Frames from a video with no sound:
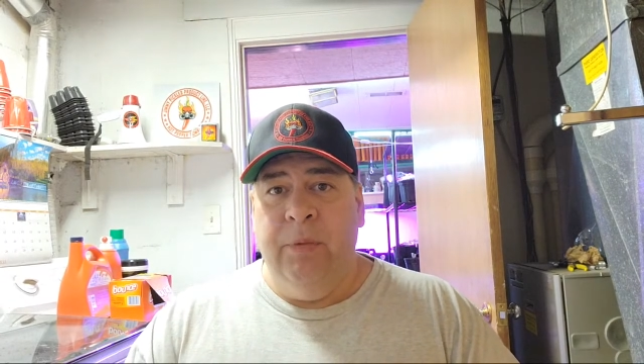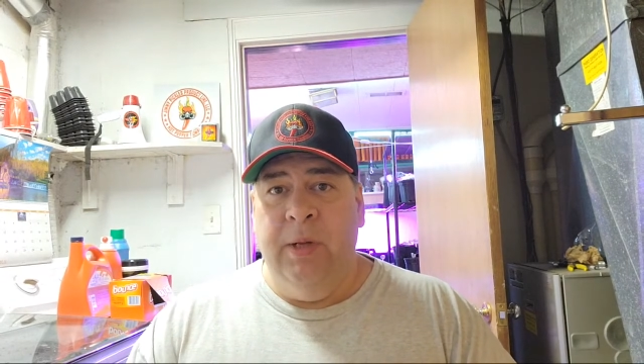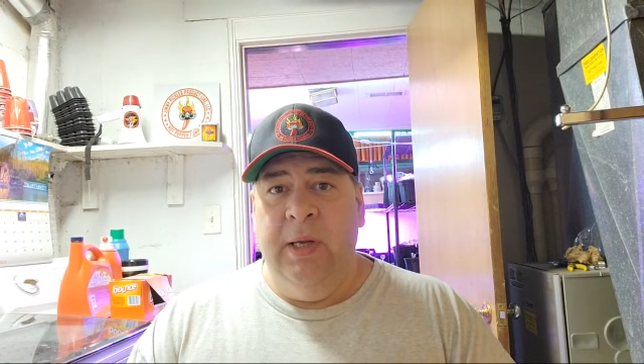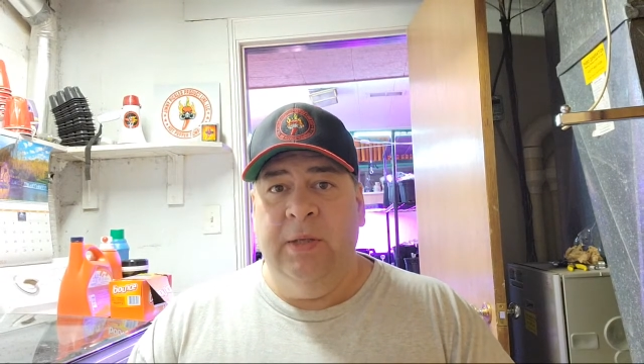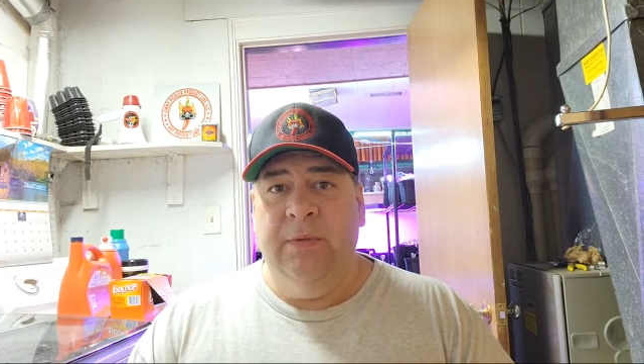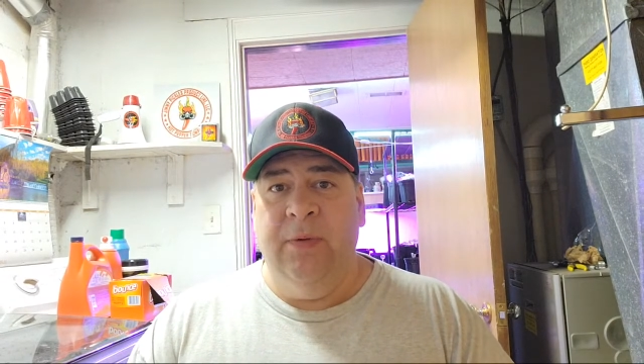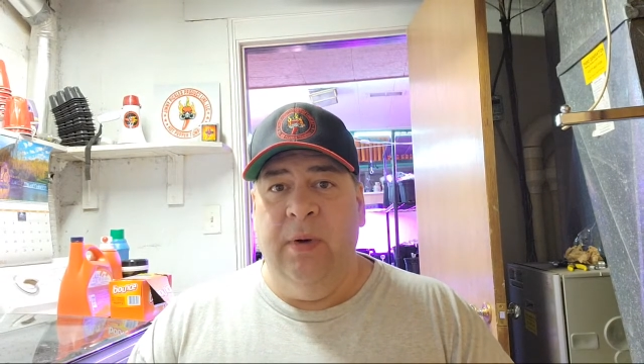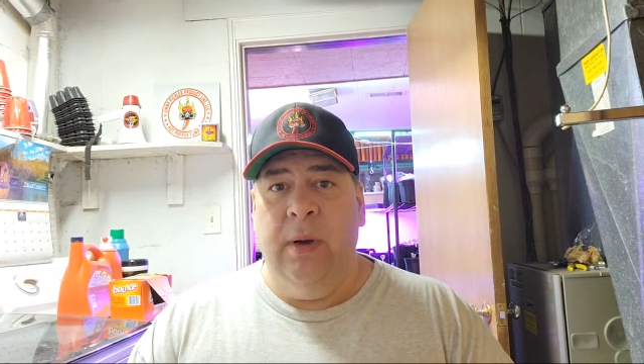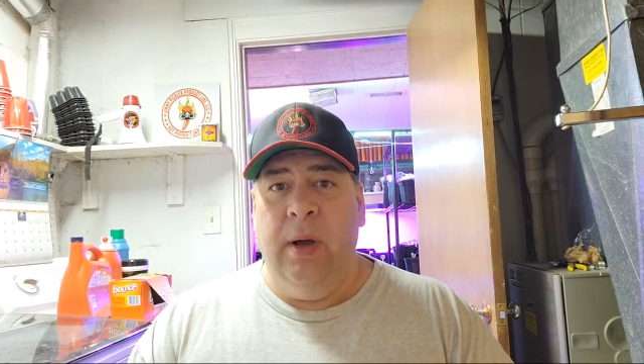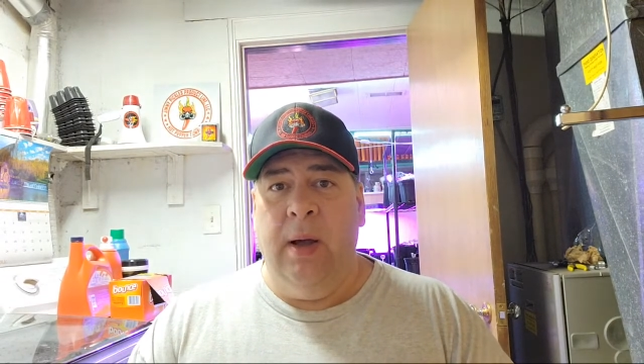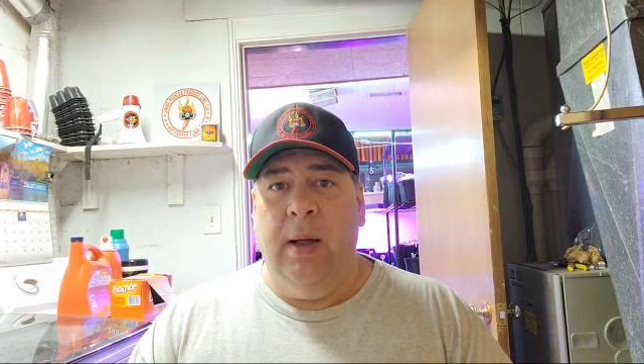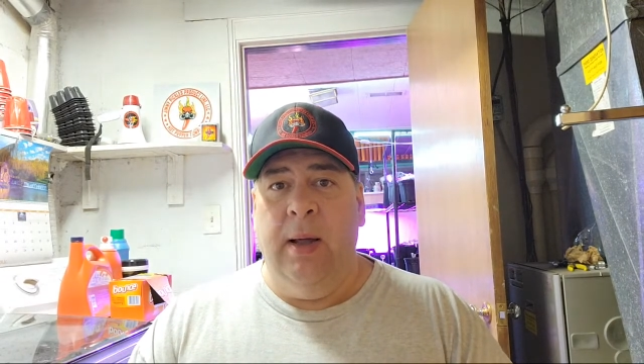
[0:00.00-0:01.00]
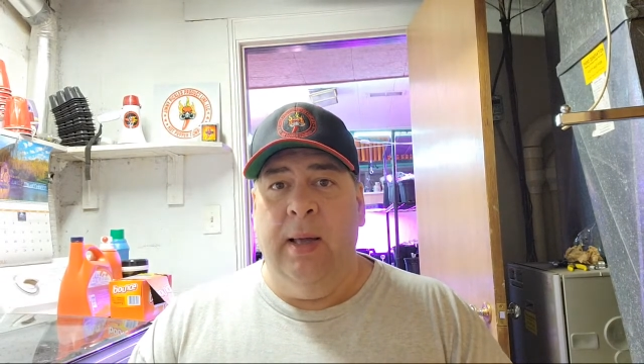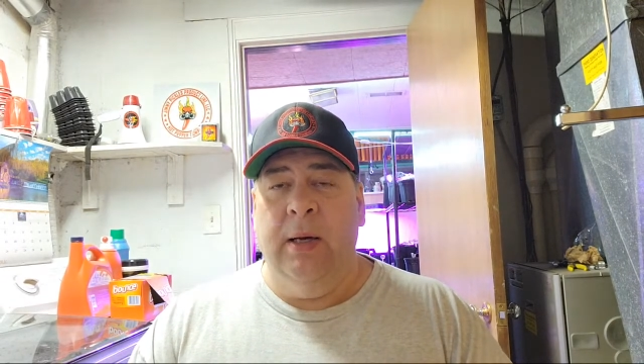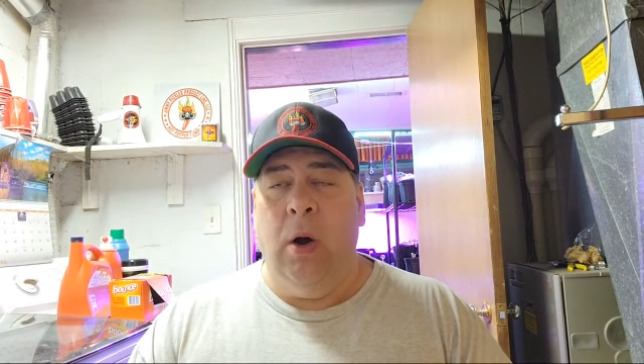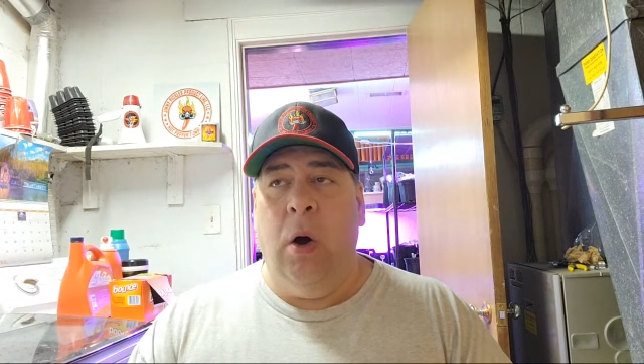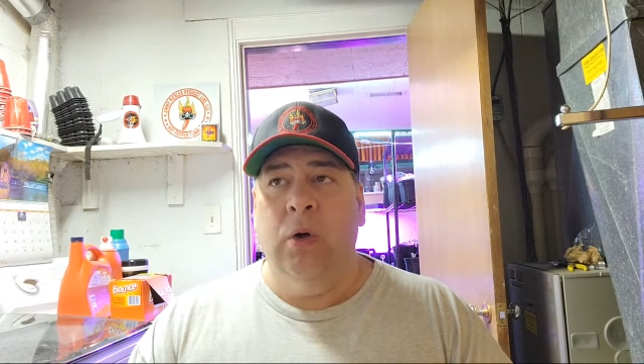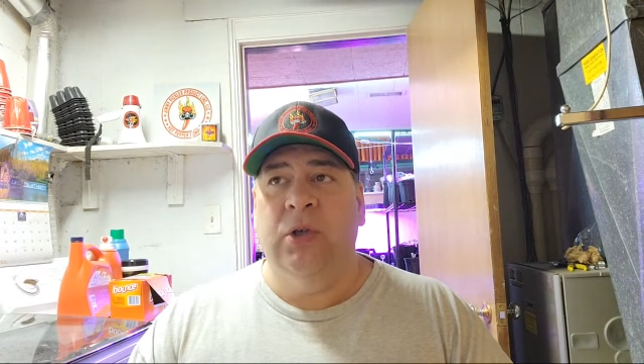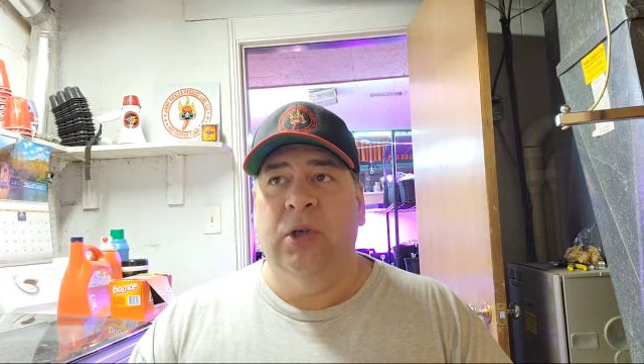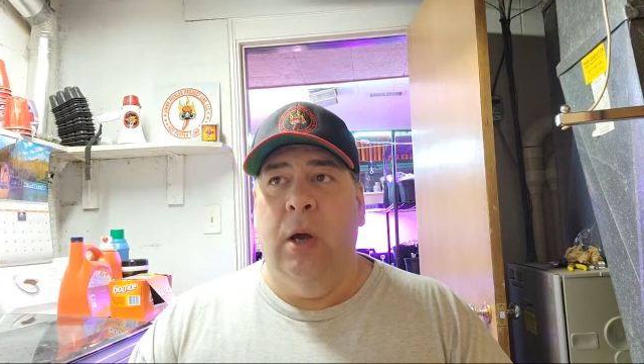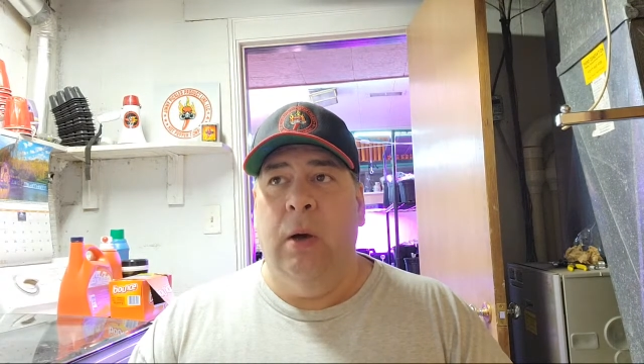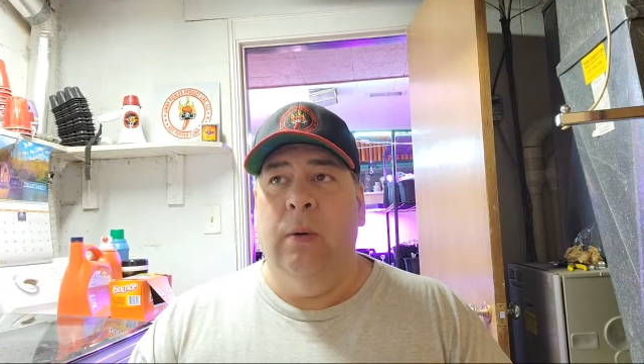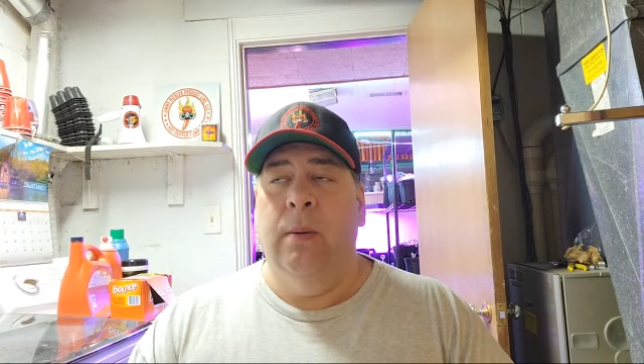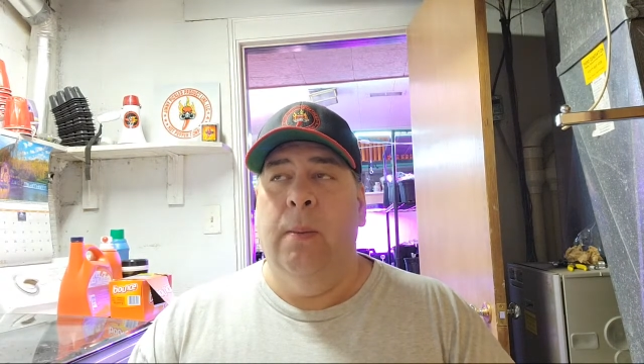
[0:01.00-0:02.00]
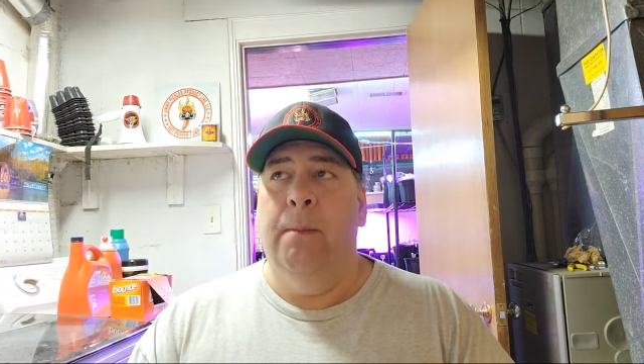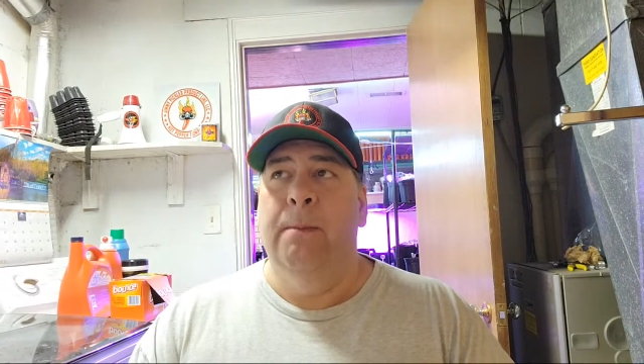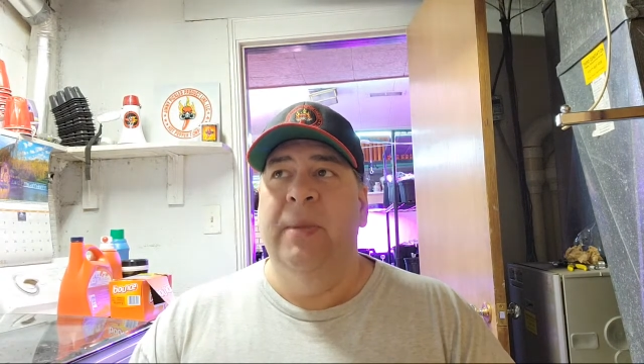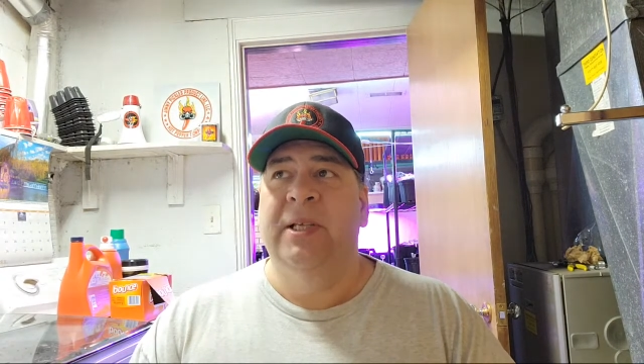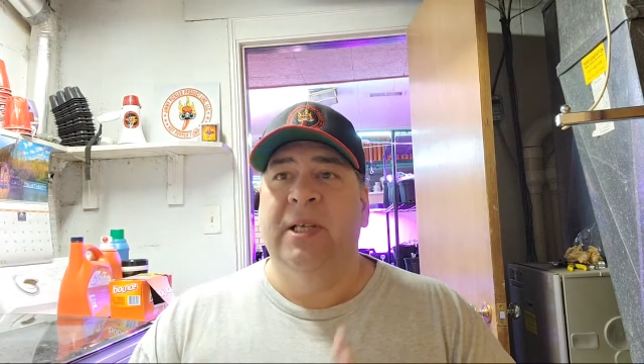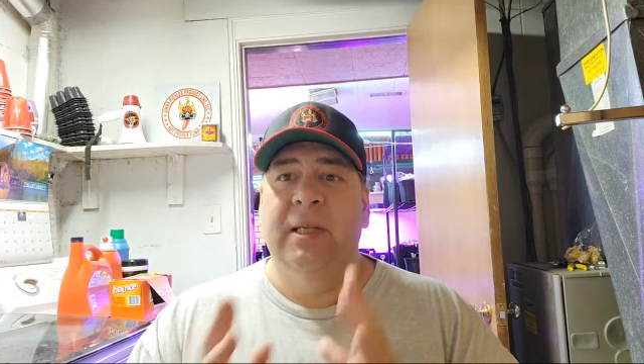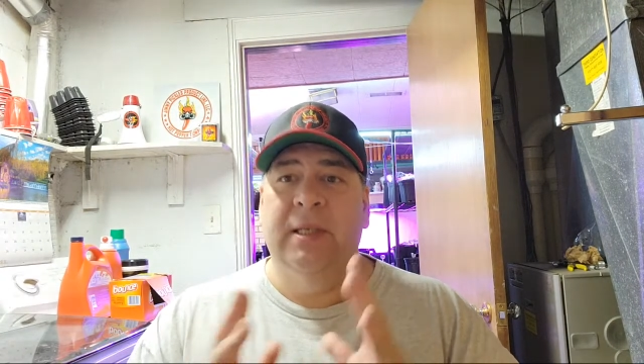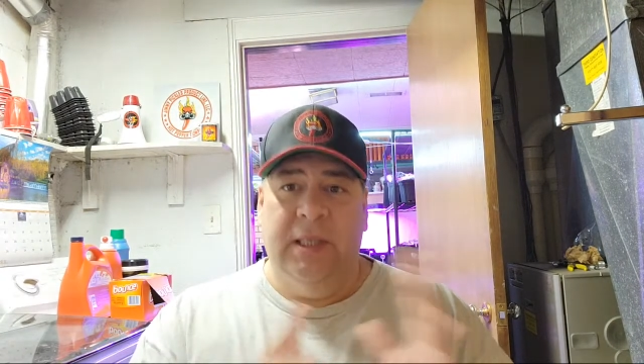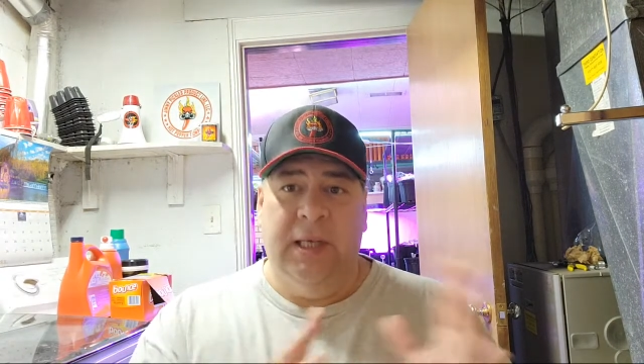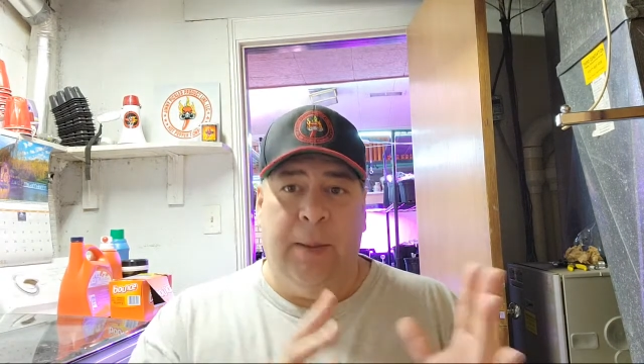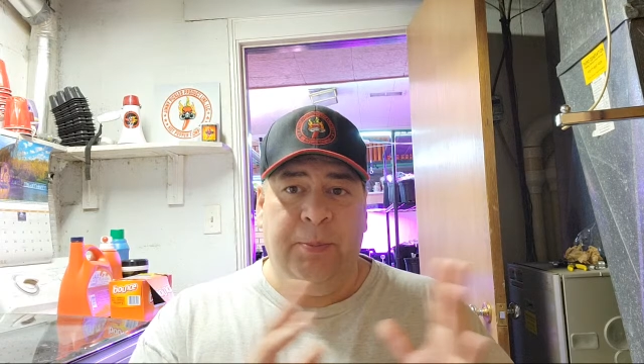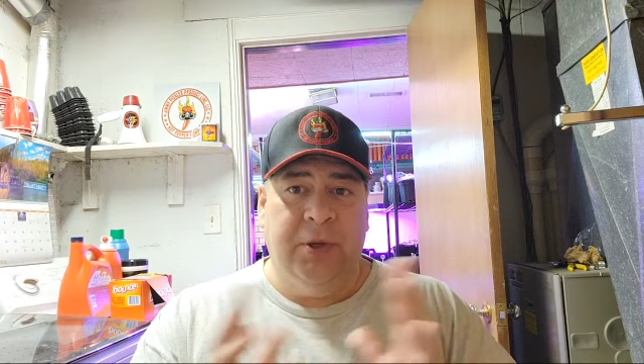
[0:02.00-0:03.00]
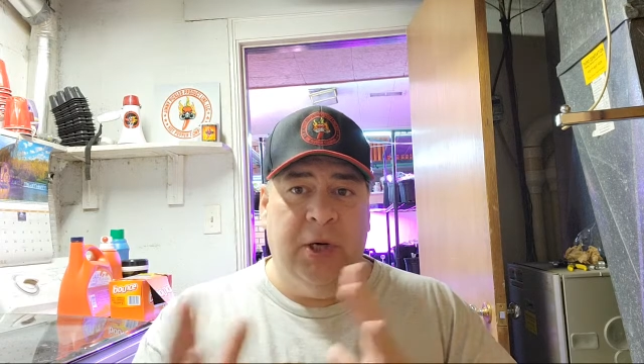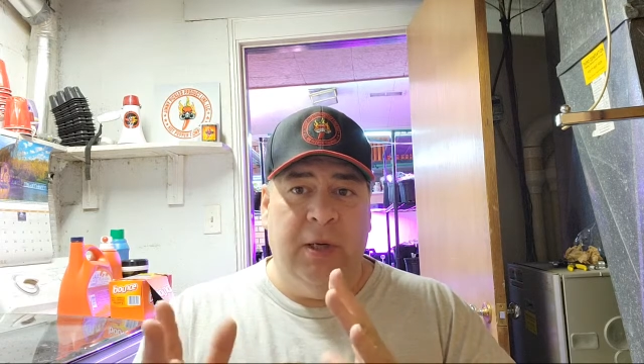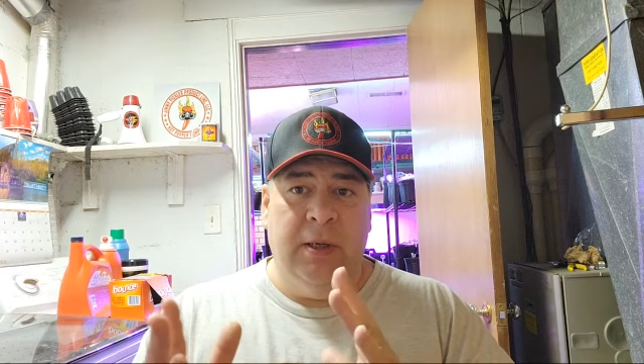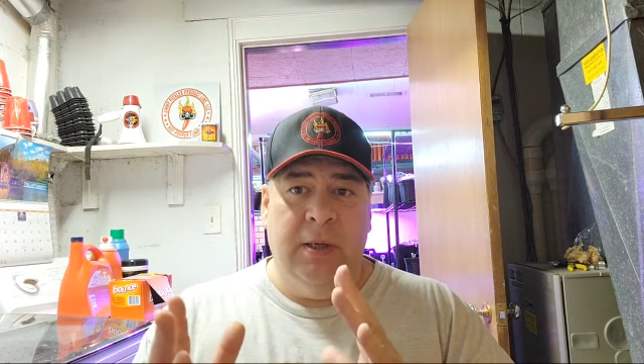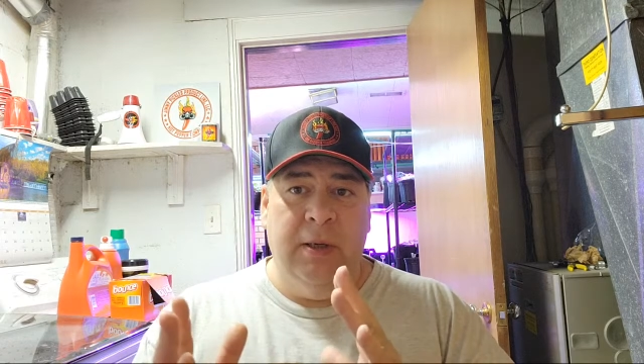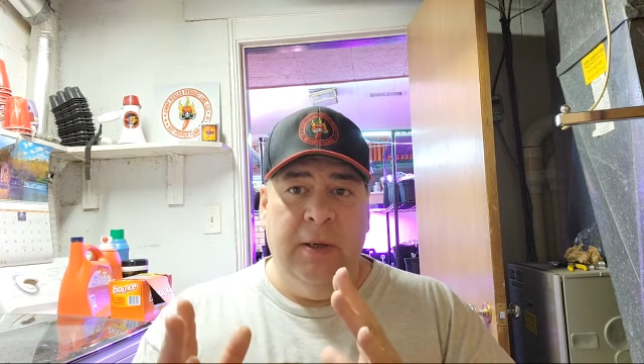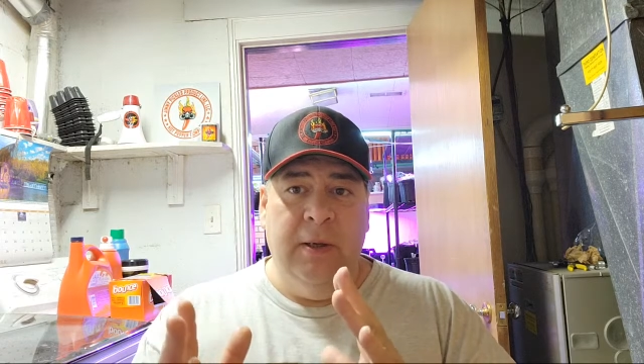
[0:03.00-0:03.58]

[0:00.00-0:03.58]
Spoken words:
It's and also misconception,